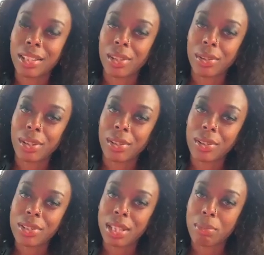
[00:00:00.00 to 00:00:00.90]
and
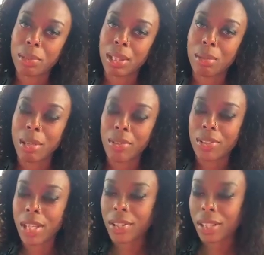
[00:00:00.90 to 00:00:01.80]
Go-Go, 10 p.m.
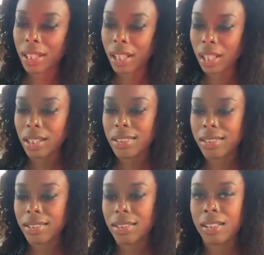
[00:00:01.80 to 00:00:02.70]
every Saturday night.